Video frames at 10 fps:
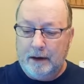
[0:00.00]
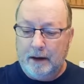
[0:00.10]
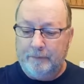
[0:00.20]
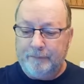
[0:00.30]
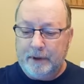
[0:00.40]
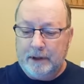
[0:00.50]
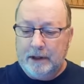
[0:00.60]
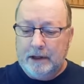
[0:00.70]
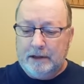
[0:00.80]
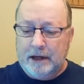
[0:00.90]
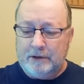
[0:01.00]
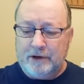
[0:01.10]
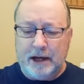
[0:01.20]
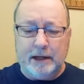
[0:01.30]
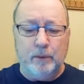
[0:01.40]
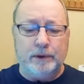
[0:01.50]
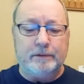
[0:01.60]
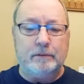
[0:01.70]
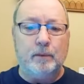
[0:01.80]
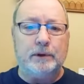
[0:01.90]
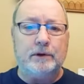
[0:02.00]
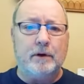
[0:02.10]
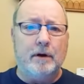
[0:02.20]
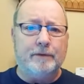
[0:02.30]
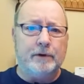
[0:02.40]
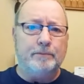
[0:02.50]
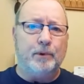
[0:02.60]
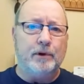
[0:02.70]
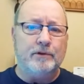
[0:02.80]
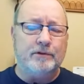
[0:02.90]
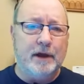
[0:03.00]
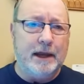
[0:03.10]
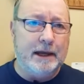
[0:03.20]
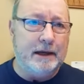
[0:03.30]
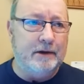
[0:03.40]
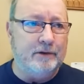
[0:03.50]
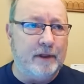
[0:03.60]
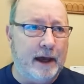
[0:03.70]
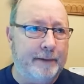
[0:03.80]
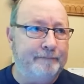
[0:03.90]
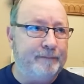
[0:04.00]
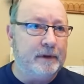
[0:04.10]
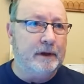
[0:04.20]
Um, yeah, Jackie, what what the Cromford report is saying is that